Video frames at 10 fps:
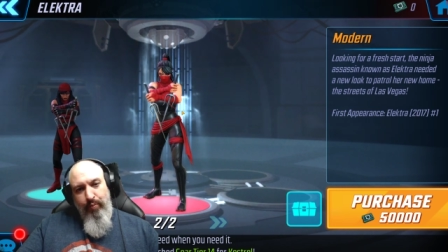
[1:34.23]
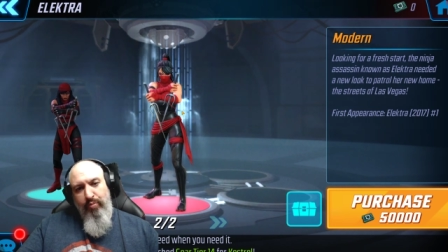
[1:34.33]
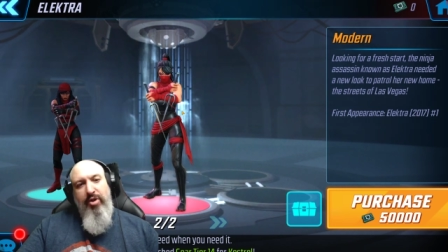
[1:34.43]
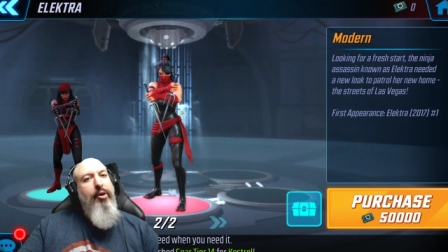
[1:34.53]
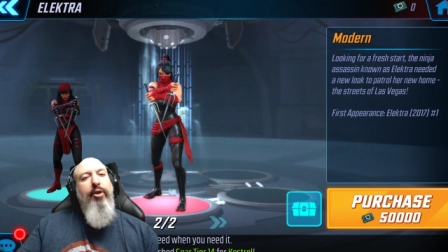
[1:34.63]

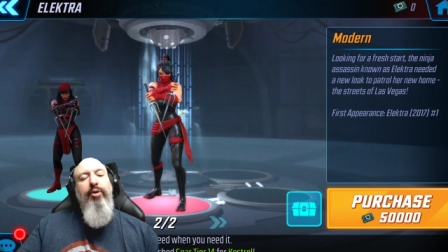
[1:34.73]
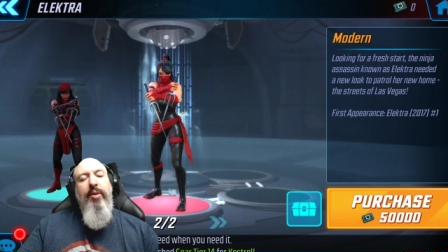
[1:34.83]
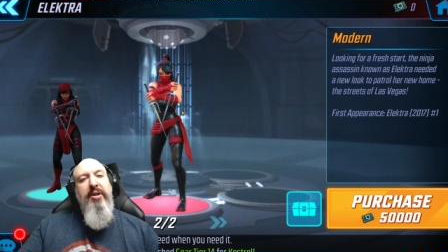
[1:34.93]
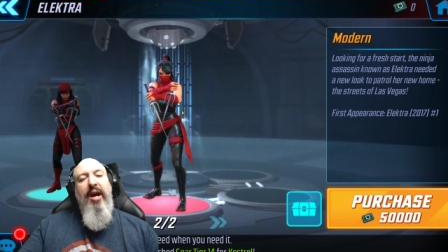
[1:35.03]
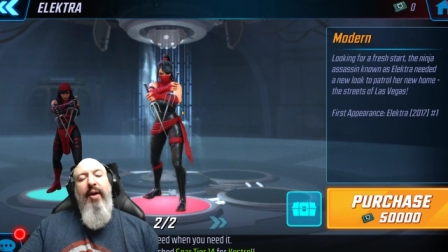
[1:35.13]
don't use them
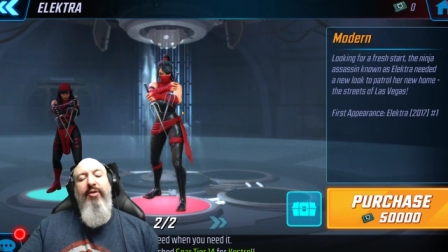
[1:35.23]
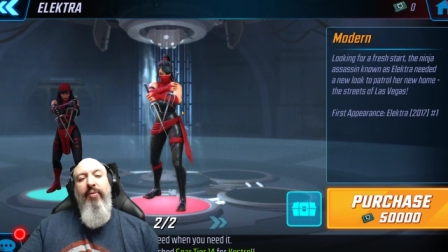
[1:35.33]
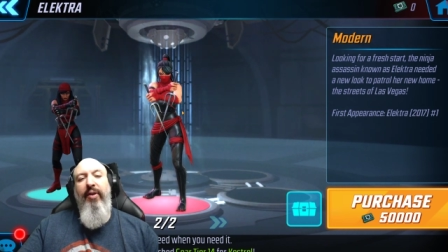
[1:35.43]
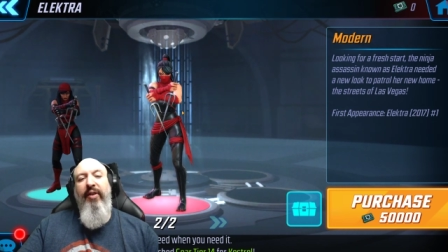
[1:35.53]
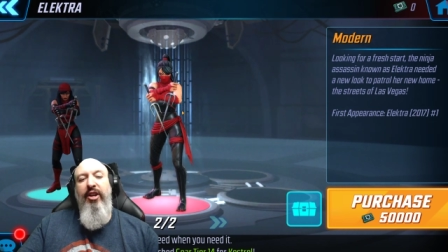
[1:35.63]
enough to
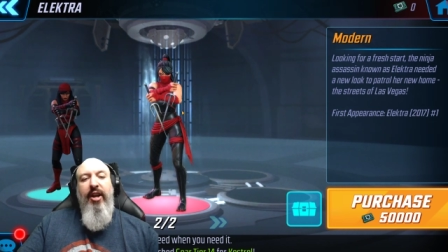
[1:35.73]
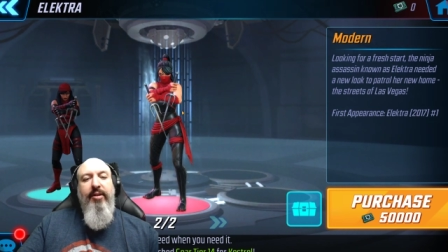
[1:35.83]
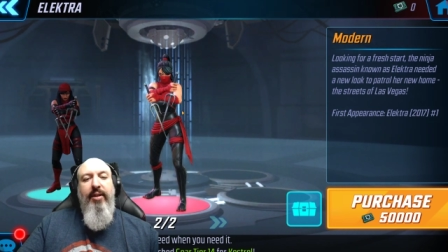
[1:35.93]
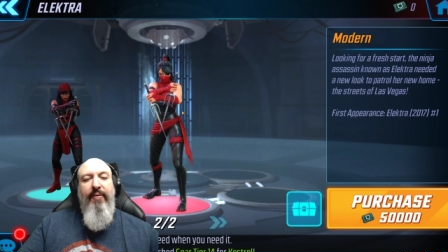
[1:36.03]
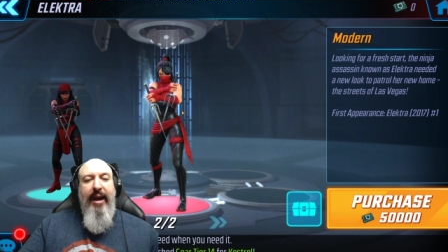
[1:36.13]
really
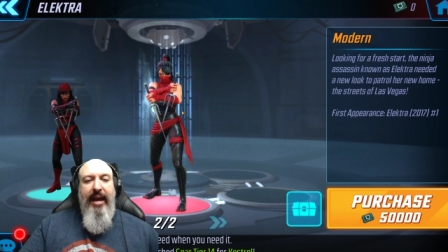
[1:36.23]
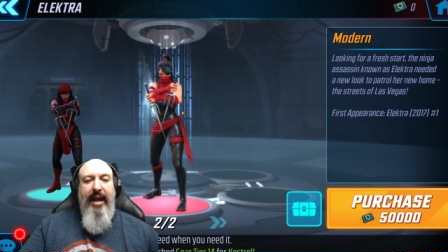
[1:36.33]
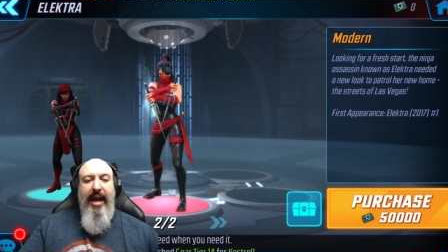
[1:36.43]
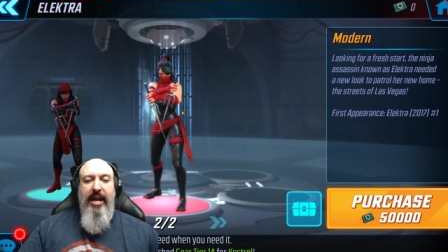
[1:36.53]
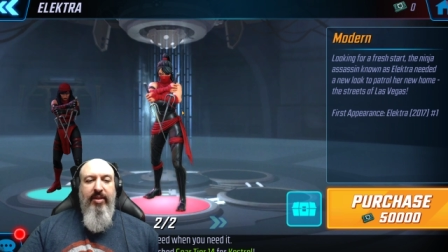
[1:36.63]
justify it.
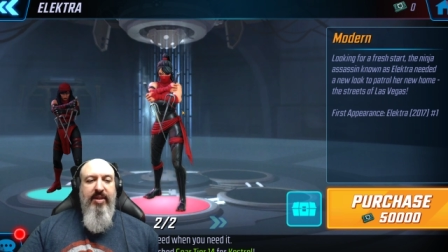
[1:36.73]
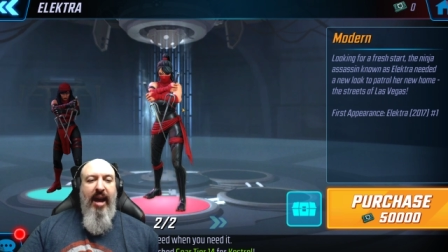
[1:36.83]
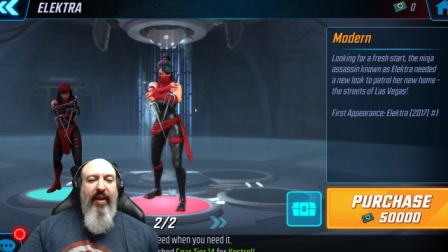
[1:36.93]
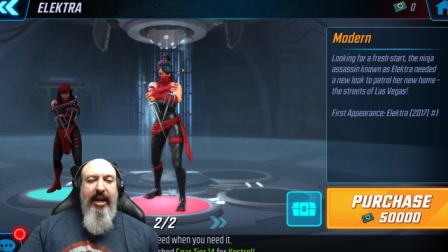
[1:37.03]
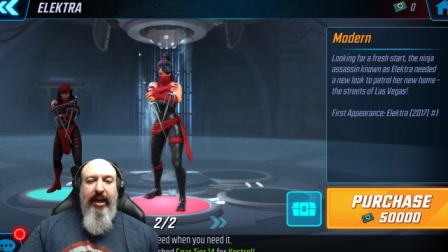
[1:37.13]
And it's not
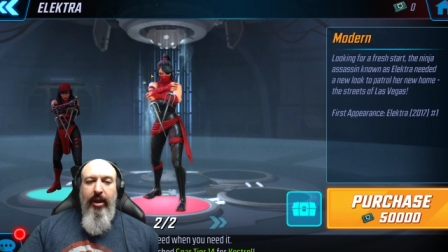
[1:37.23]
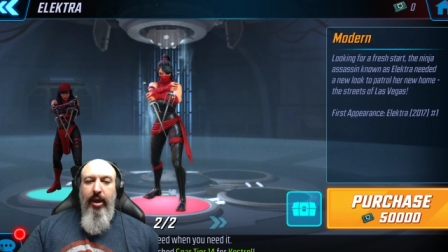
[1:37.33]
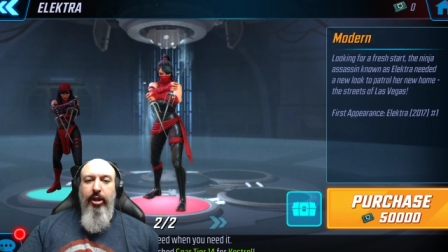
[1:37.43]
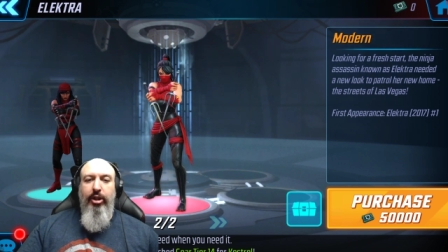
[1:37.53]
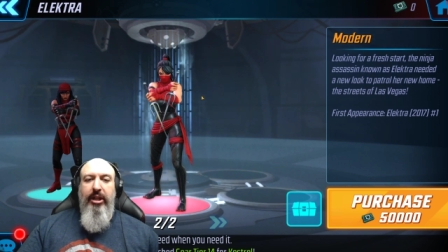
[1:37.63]
like
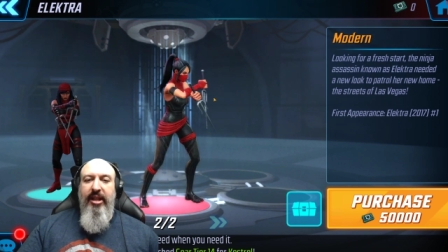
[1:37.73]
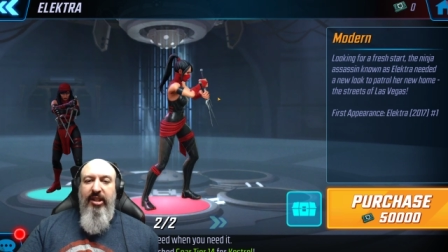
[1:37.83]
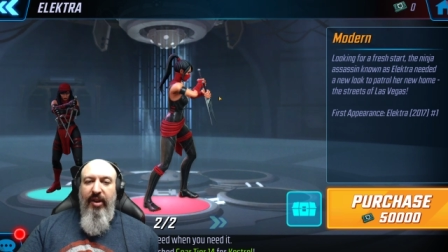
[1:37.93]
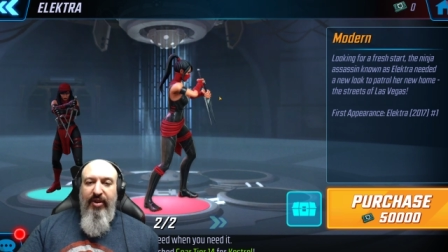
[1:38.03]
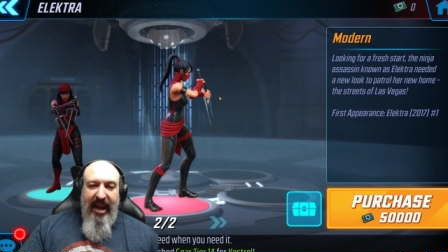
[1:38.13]
she has
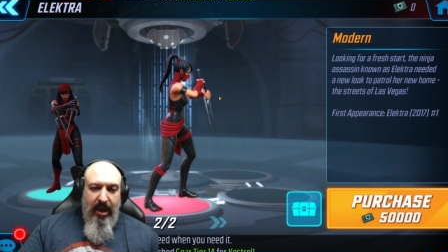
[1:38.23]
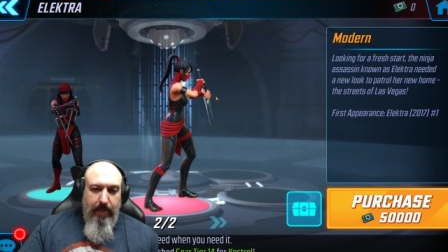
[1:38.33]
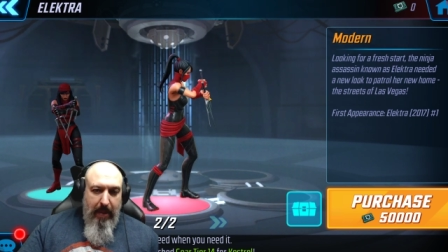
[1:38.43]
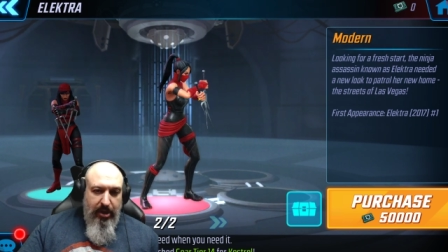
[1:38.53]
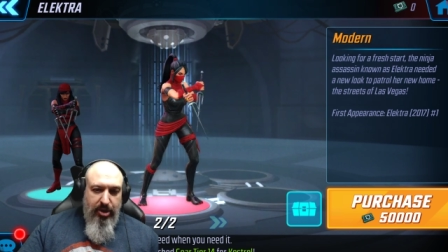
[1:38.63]
different
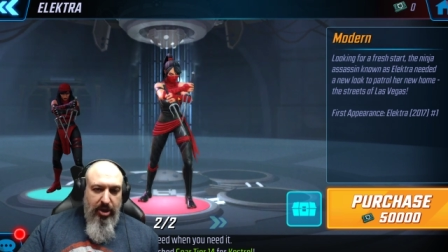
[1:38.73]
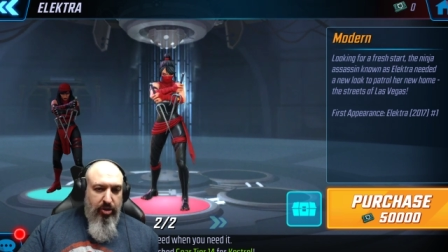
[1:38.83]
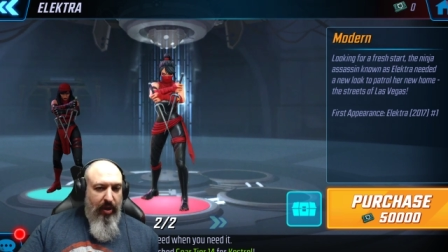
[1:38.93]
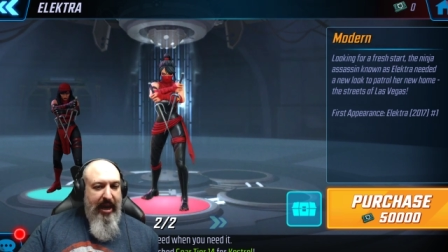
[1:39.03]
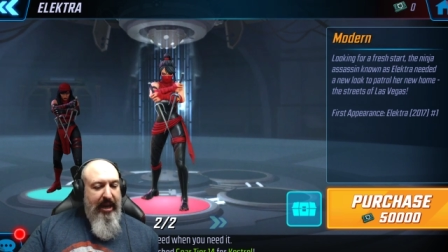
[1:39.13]
animations
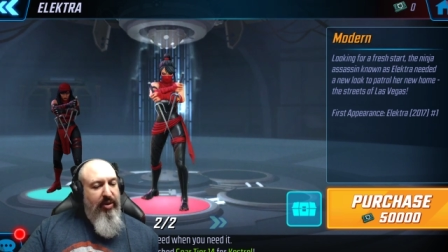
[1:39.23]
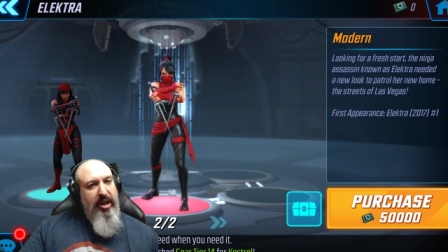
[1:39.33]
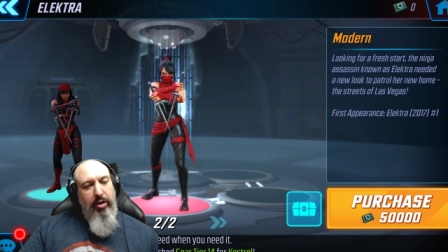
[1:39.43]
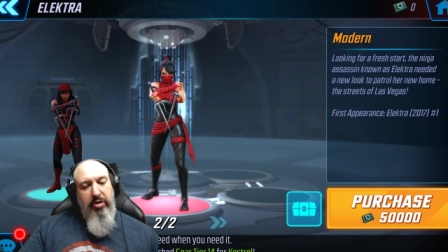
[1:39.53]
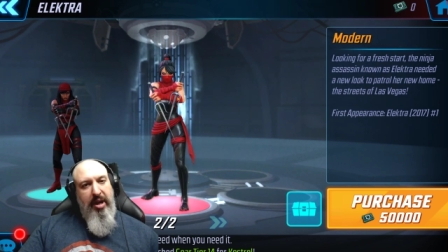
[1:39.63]
or anything
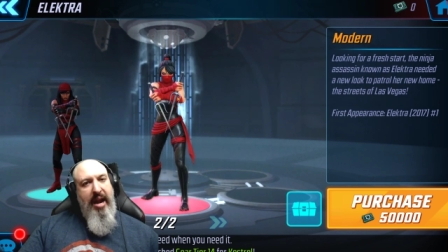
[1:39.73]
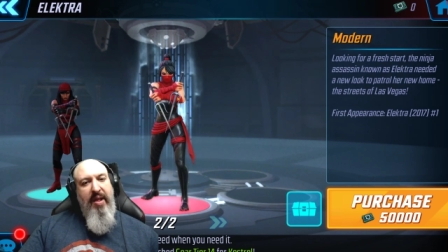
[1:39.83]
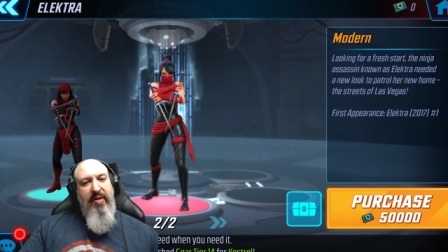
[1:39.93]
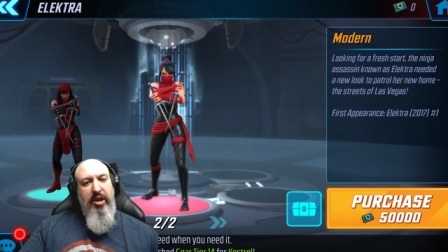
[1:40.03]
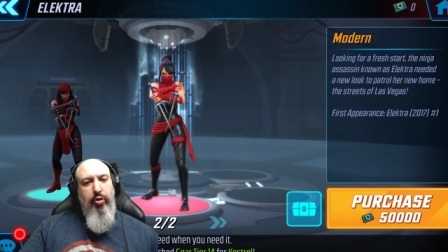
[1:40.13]
or
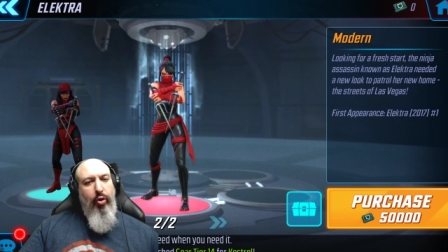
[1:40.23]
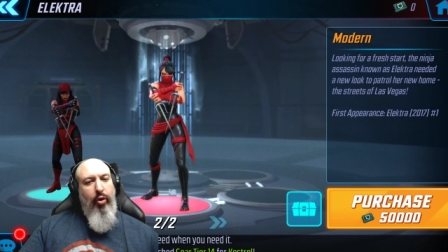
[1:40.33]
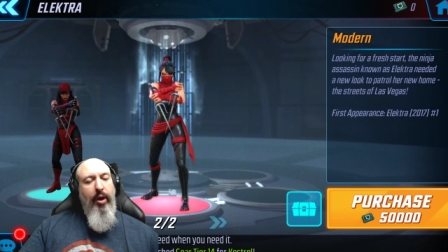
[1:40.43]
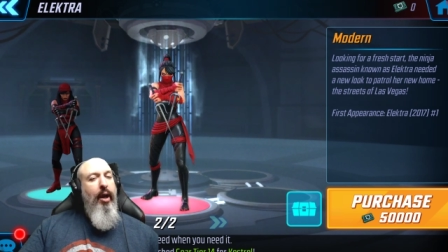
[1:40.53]
anything cool.